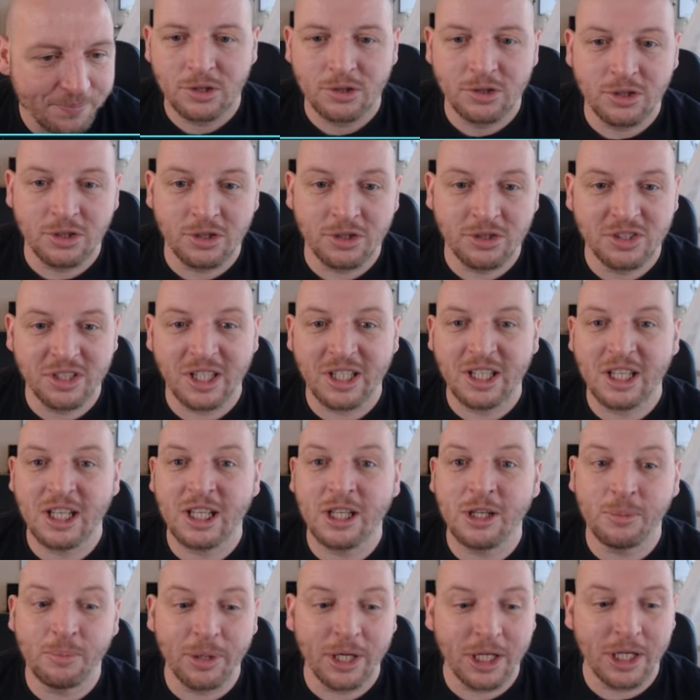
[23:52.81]
So you can see
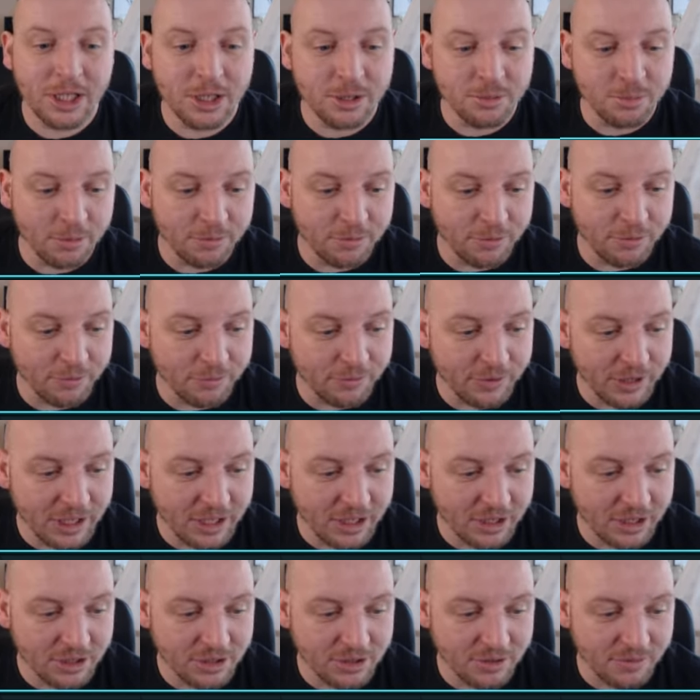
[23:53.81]
here, picked him up from
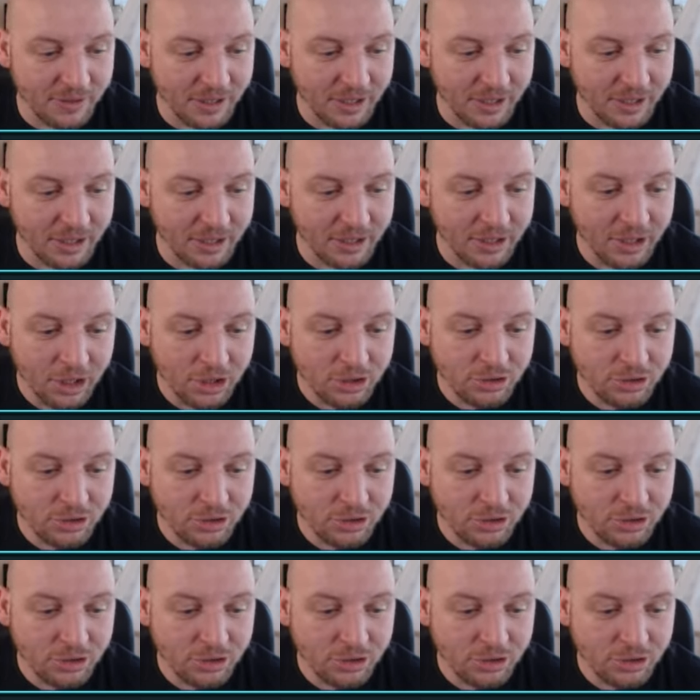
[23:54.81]
Viking Stavanger.